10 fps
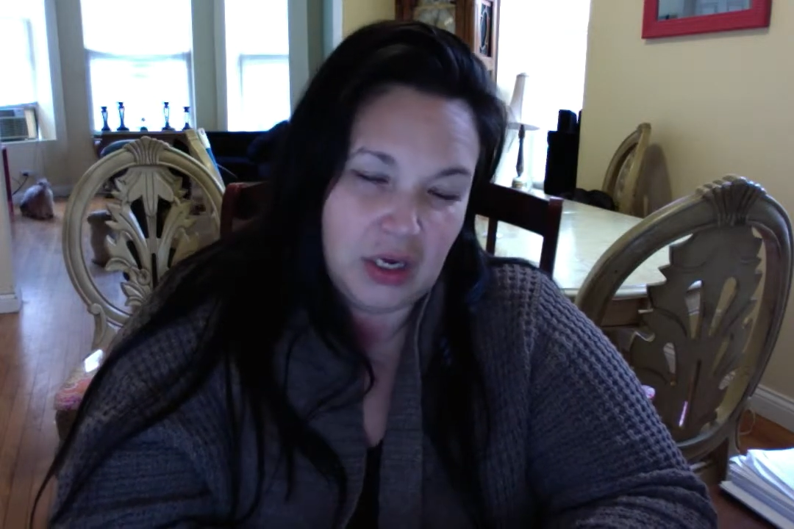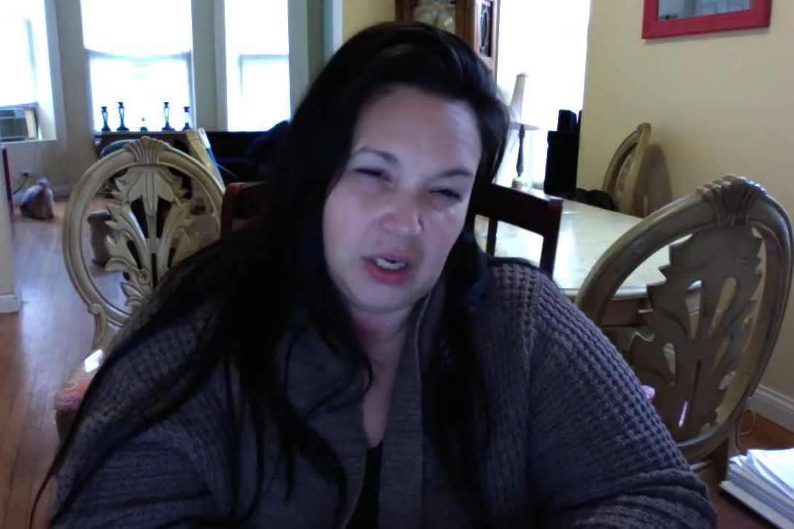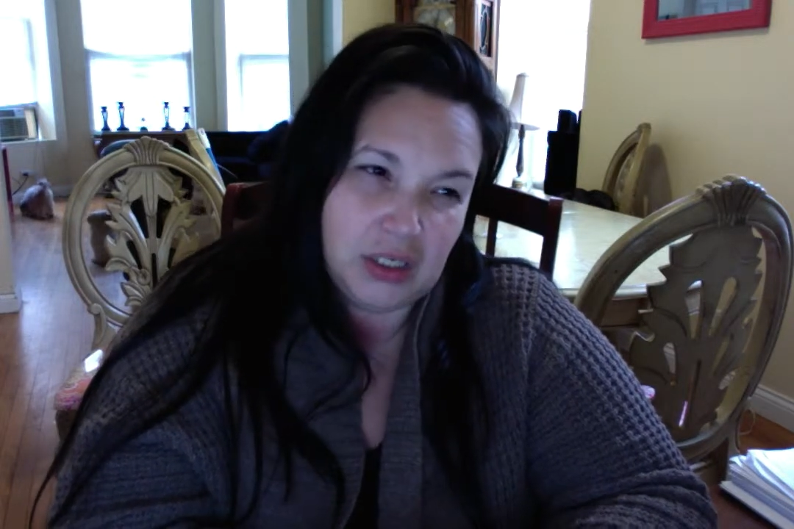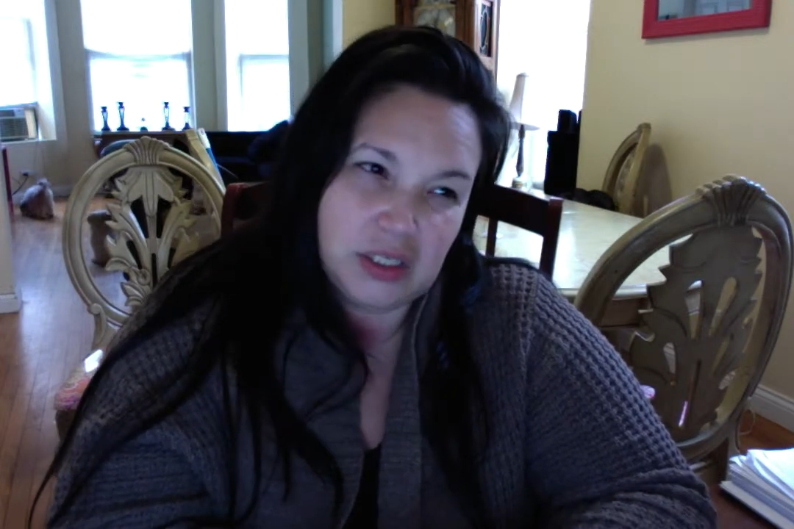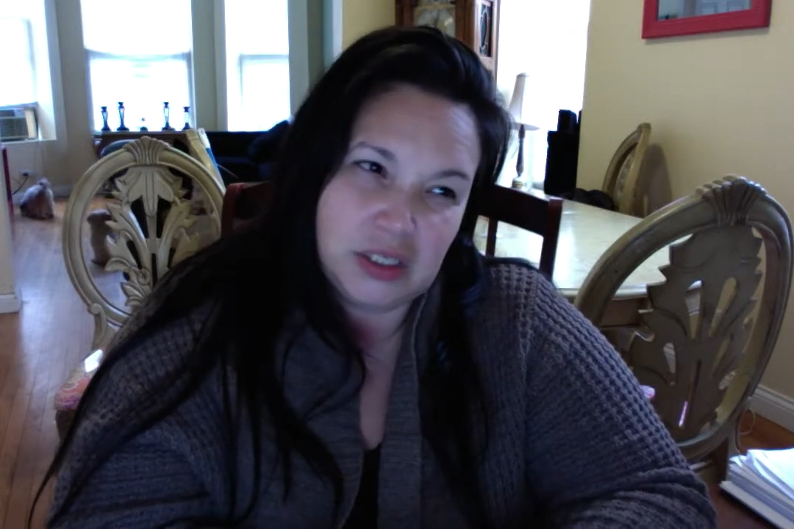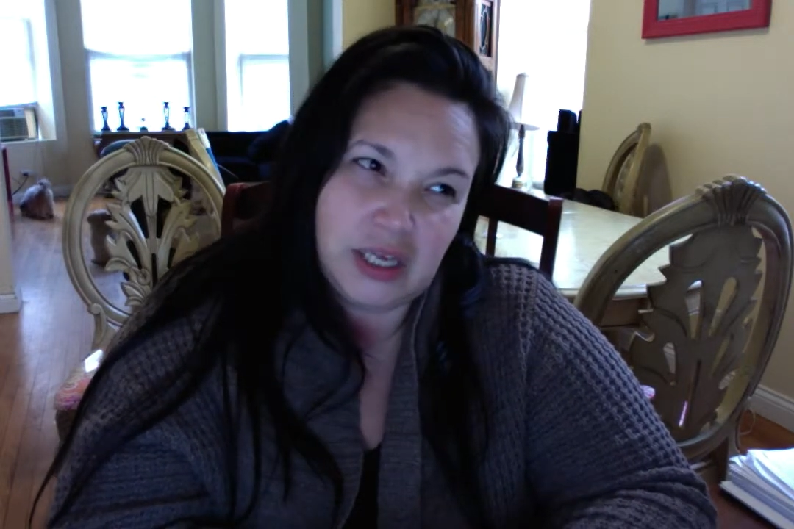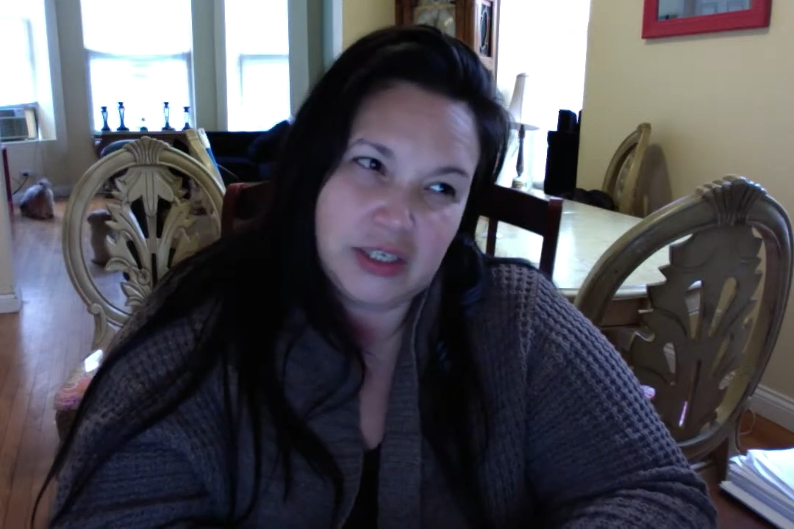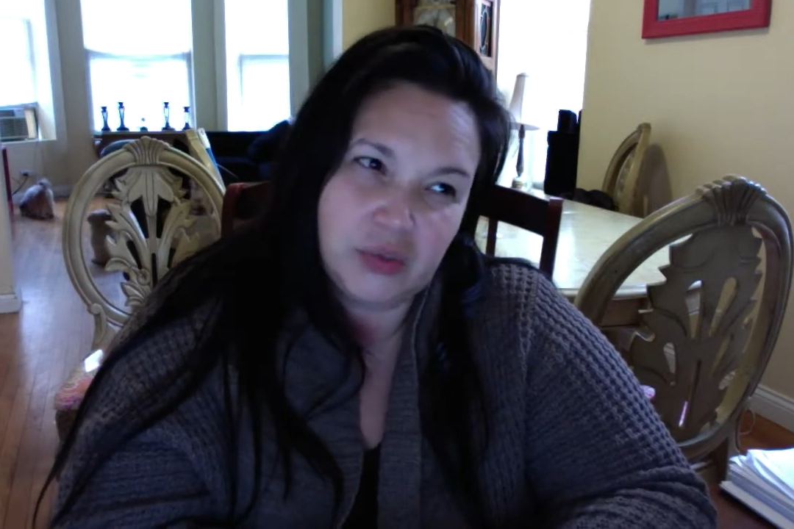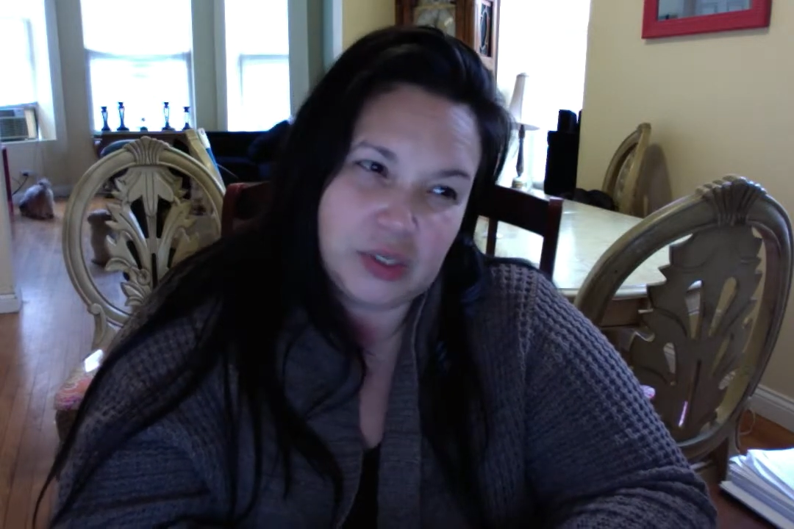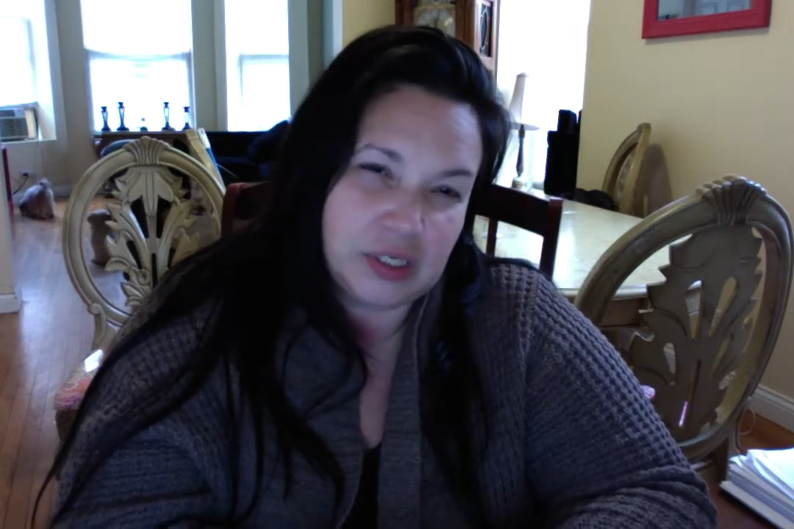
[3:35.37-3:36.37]
it's
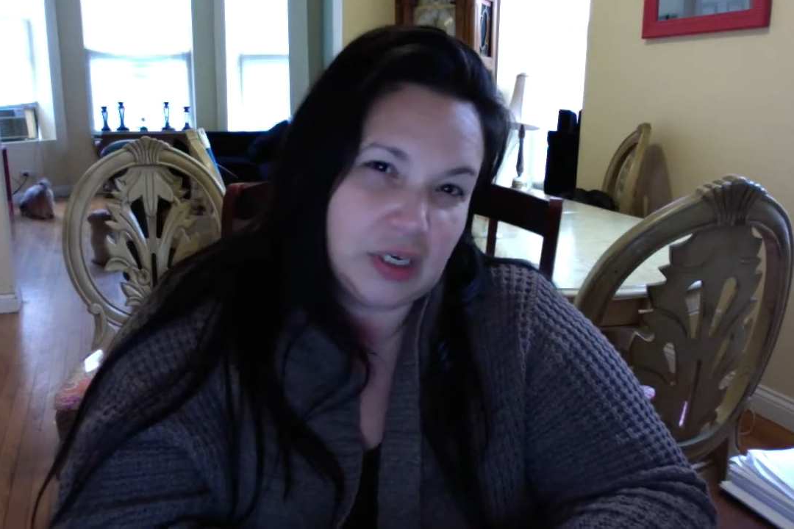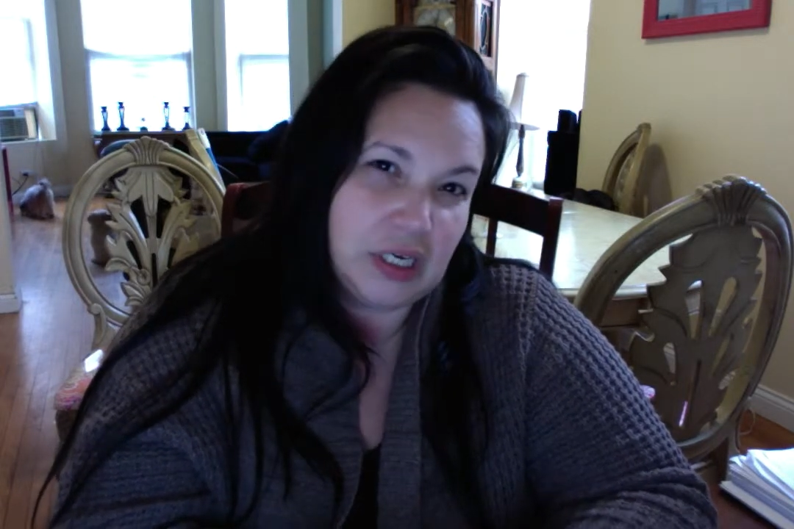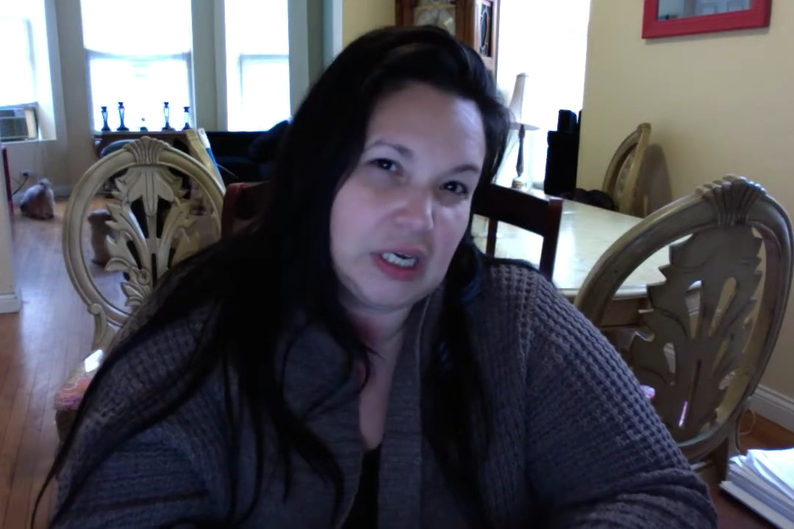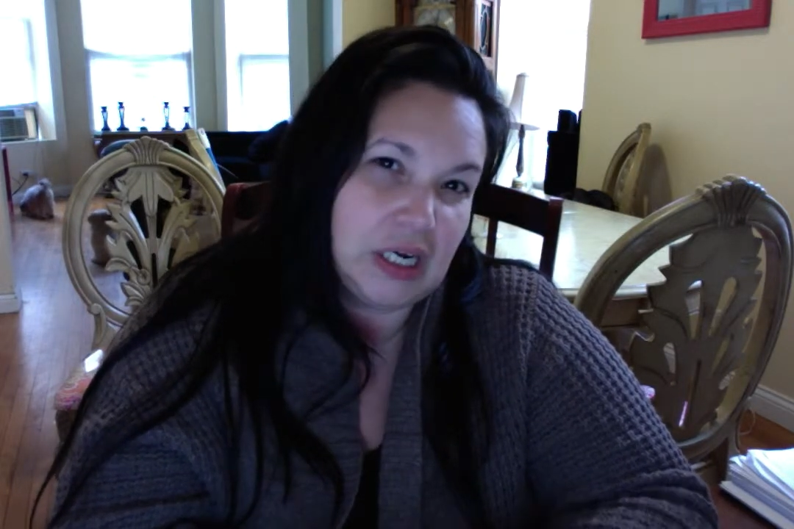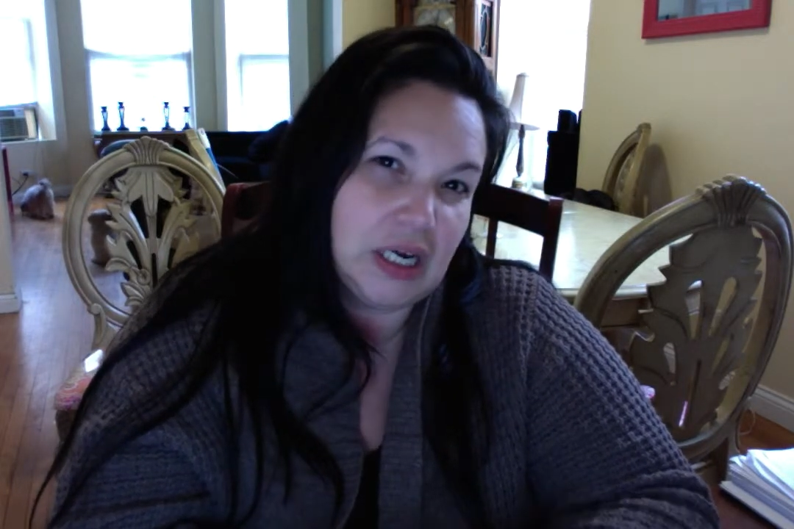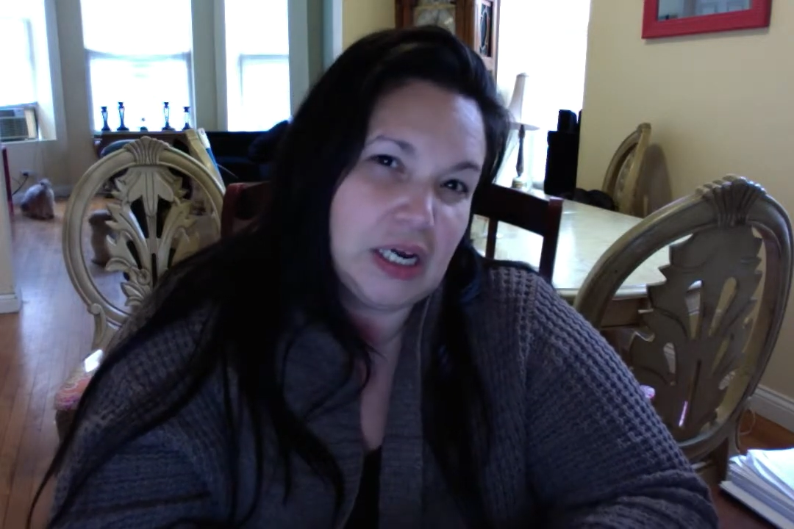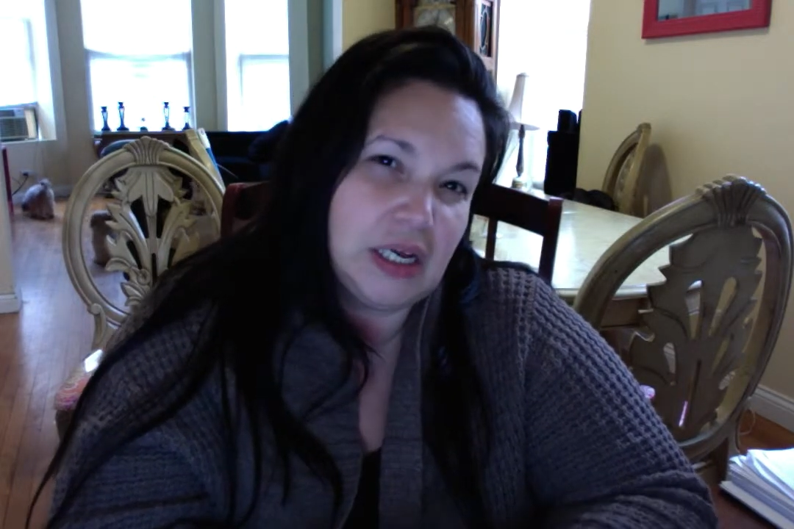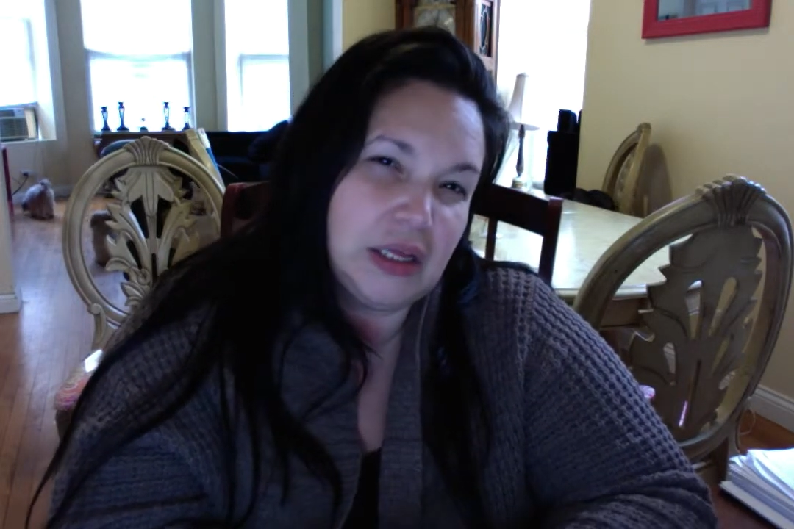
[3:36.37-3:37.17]
less risky,